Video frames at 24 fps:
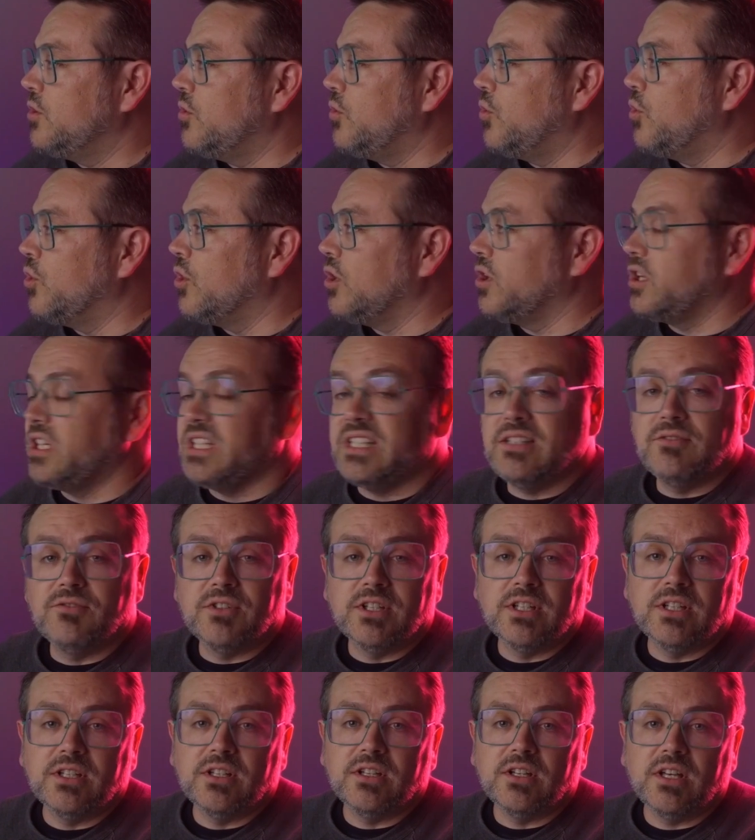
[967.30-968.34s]
or
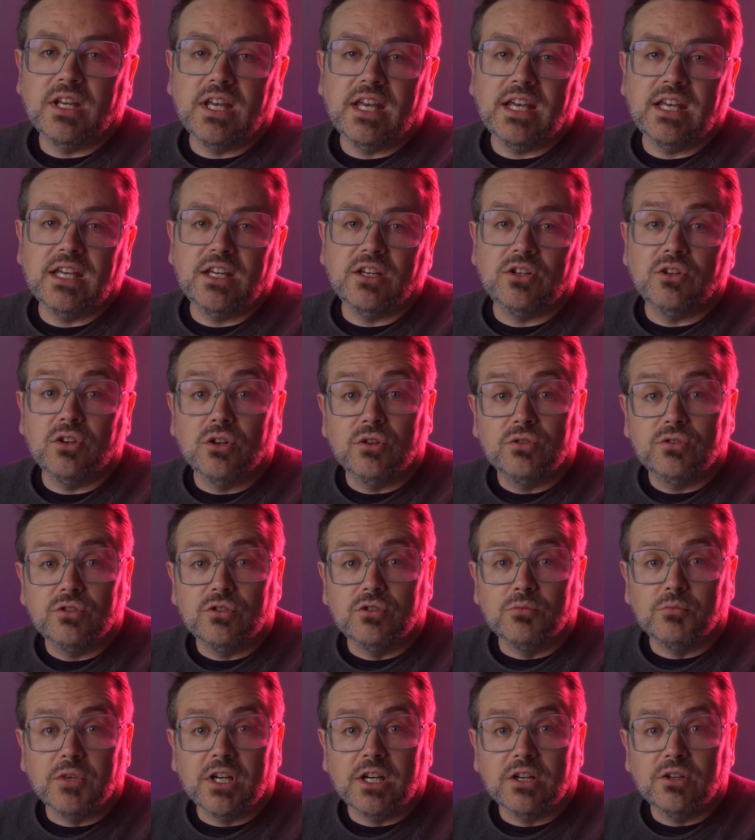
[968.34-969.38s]
even a
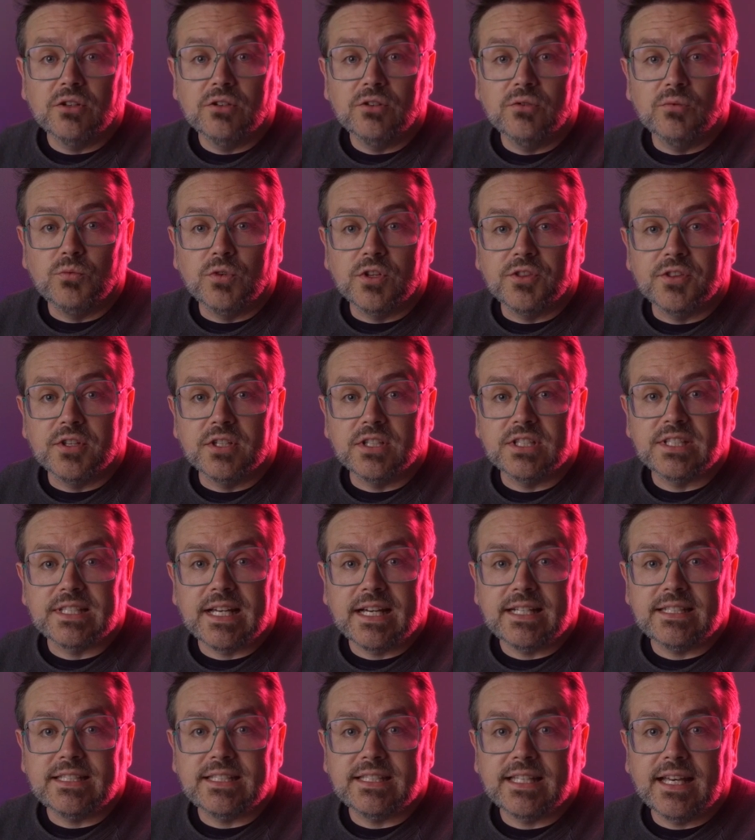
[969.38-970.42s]
go-to mount with a
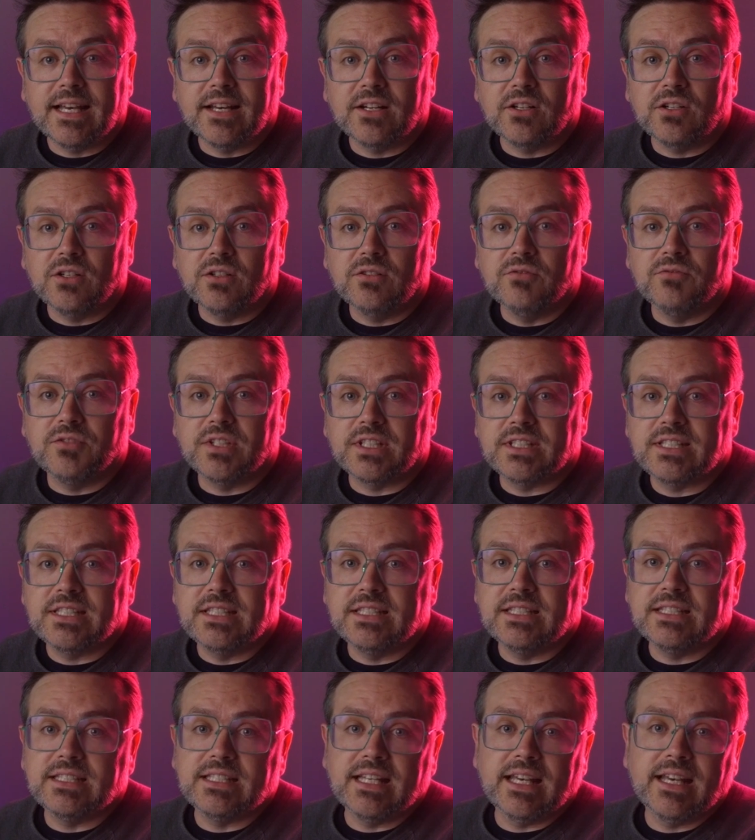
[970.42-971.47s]
side saddle,
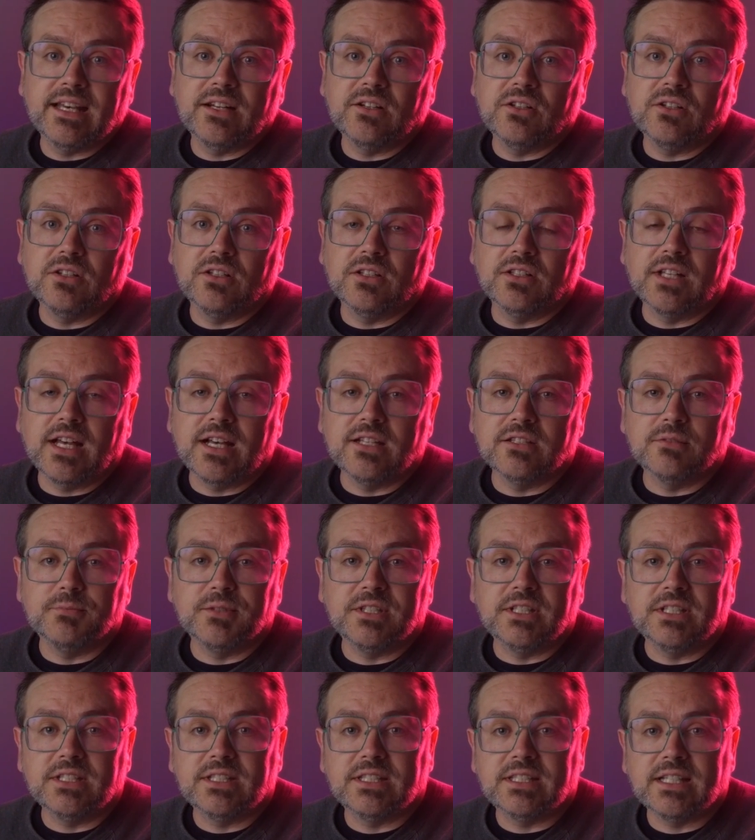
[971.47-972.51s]
Vixen saddle, a
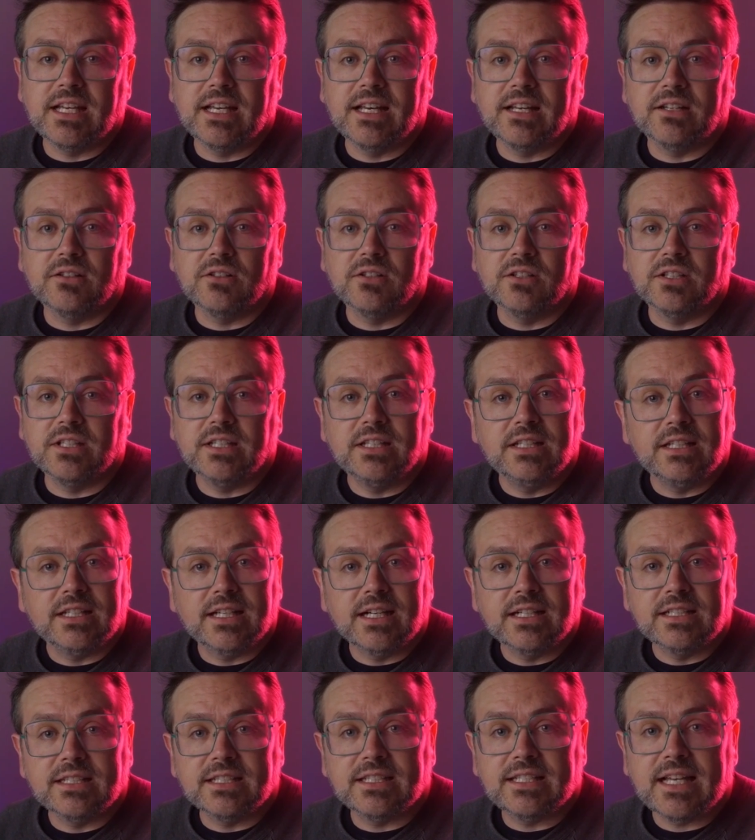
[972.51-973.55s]
Losmedy saddle, any
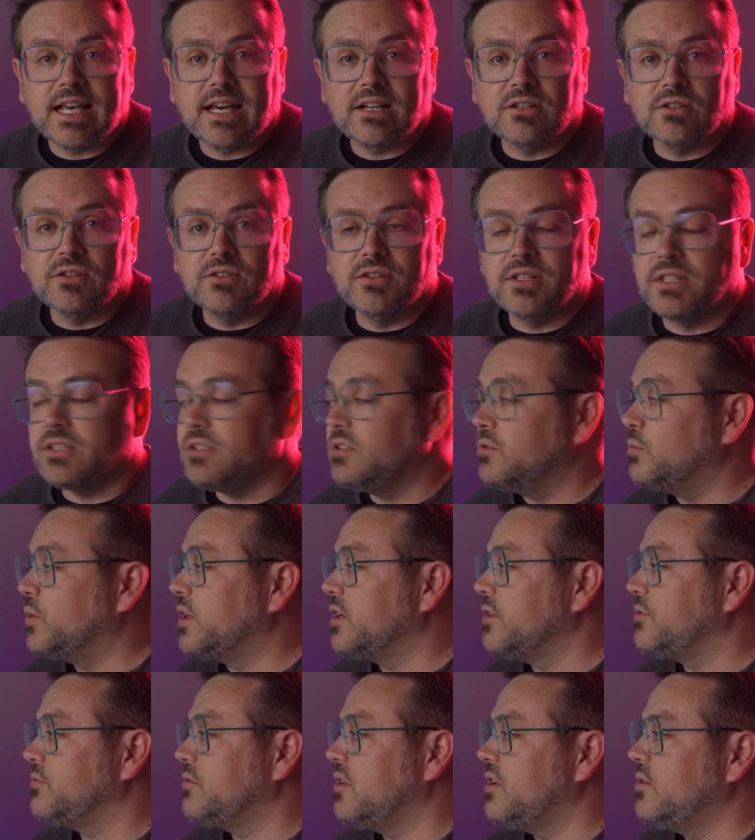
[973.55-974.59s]
kind of saddle that you
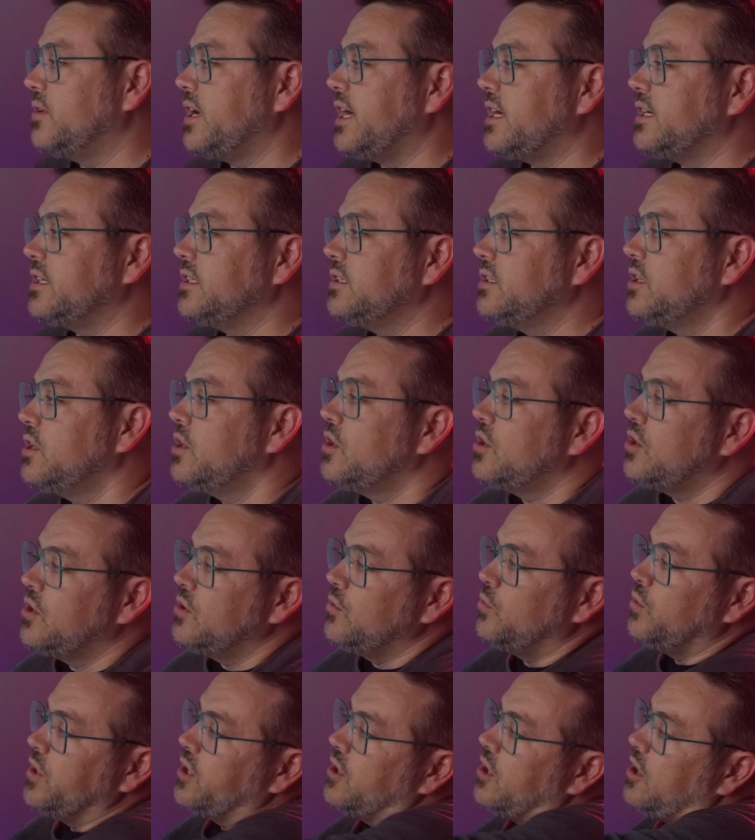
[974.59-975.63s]
want to throw at it,
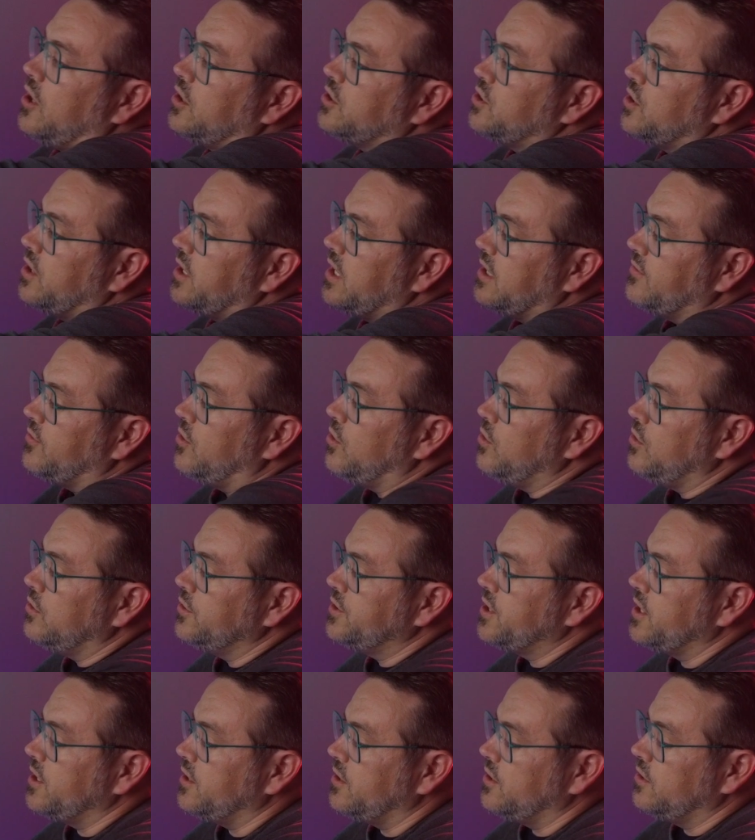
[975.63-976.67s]
we also have
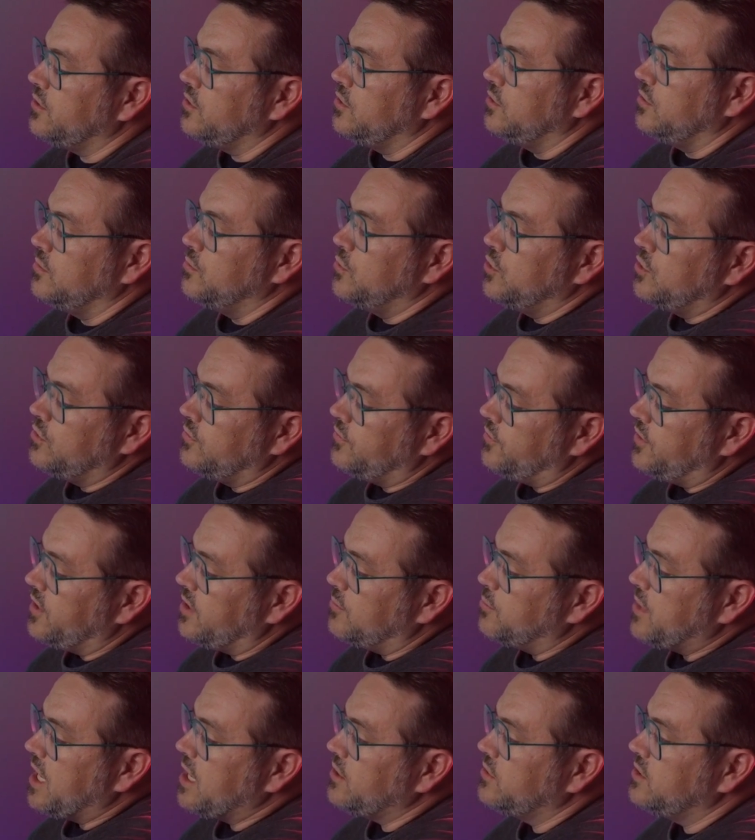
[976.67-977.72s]
holes here to move the
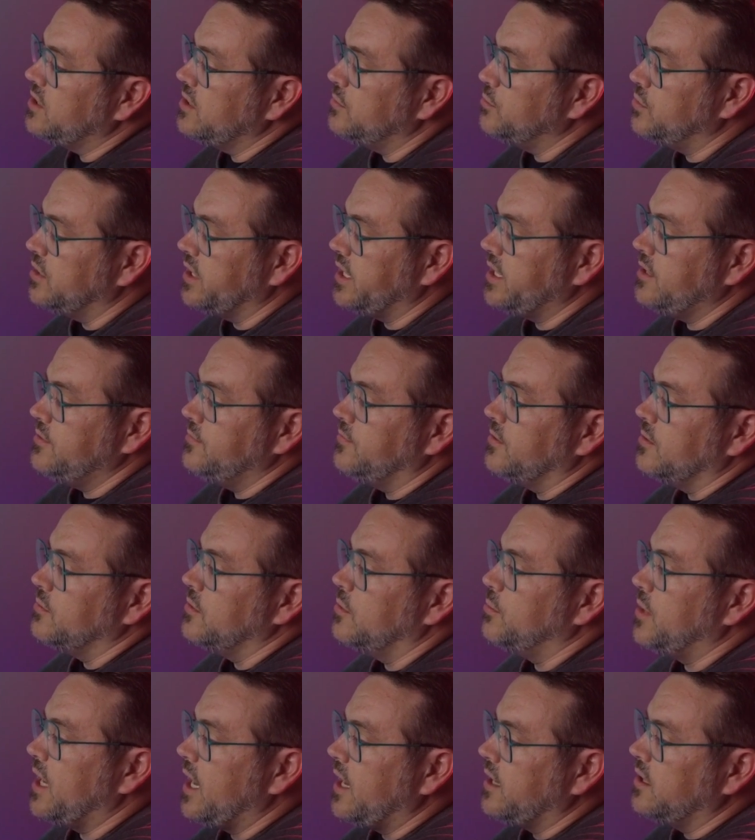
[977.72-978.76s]
mounting plate from the
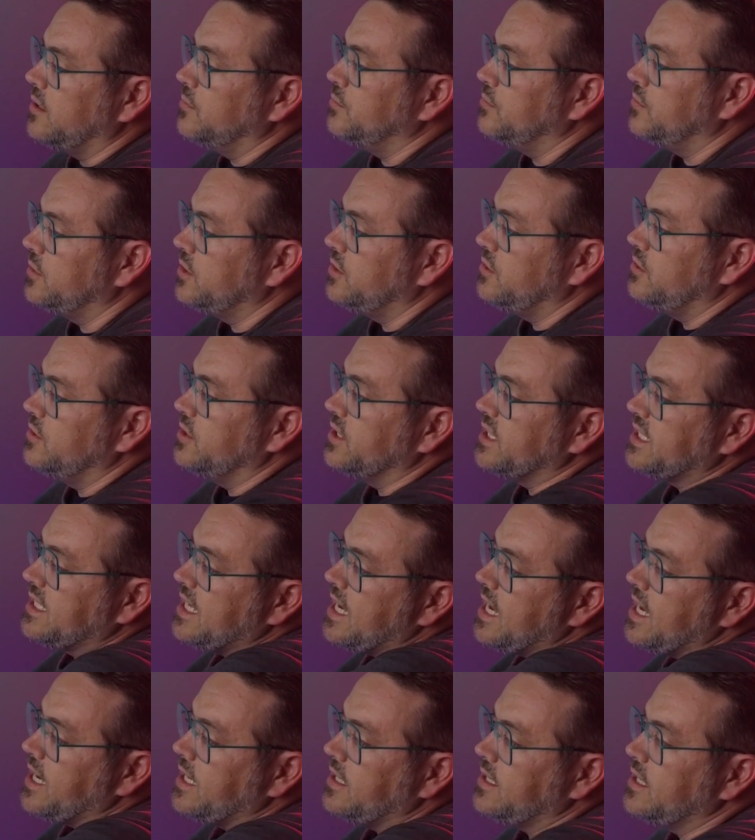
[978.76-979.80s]
bottom to the
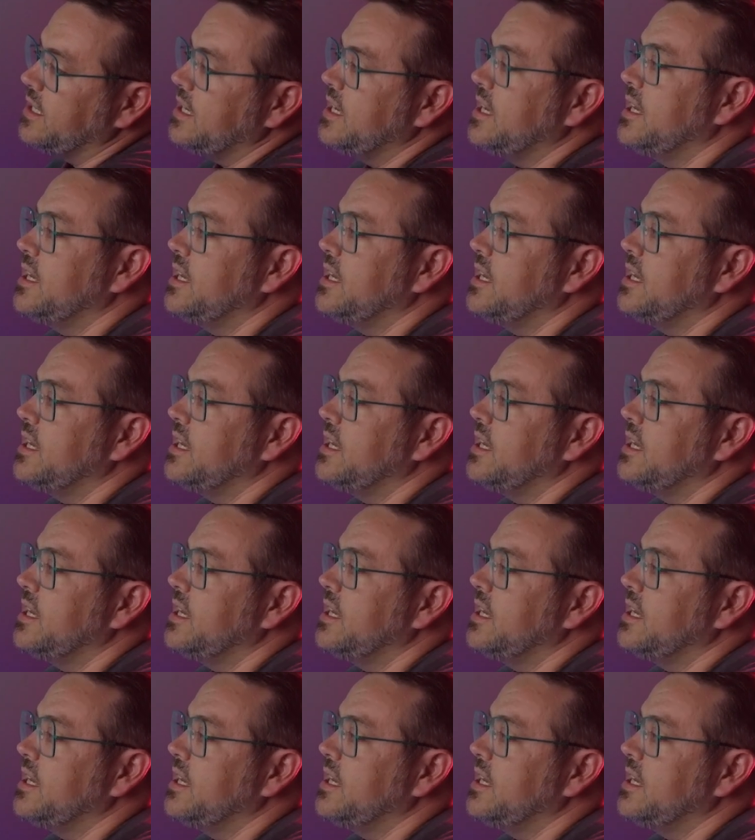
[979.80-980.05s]
side,